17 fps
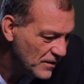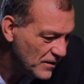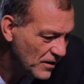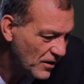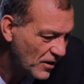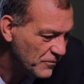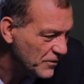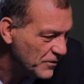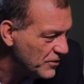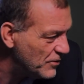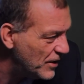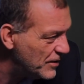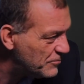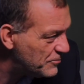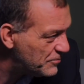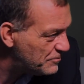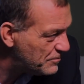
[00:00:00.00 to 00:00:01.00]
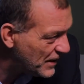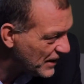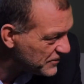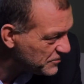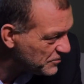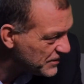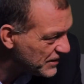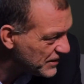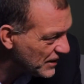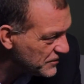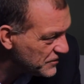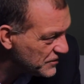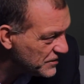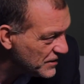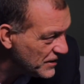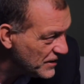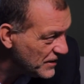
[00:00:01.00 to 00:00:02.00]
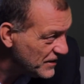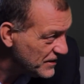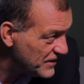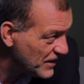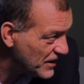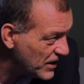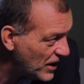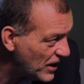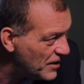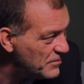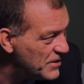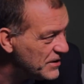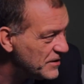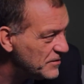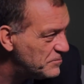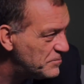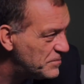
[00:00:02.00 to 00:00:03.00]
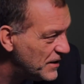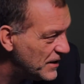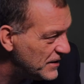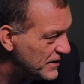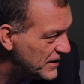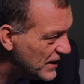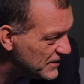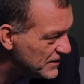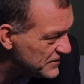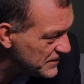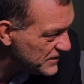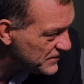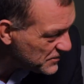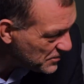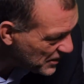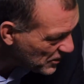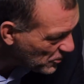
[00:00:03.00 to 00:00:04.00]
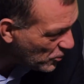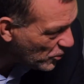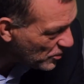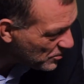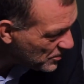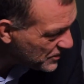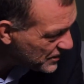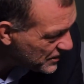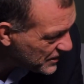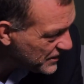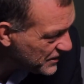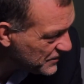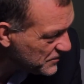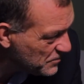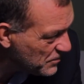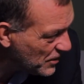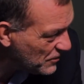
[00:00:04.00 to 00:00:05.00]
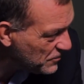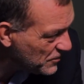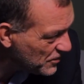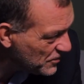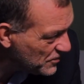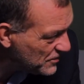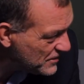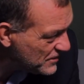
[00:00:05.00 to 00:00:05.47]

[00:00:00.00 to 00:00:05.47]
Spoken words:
offering great pass protection. The climate in KC is a bit warmer than it is in Buffalo.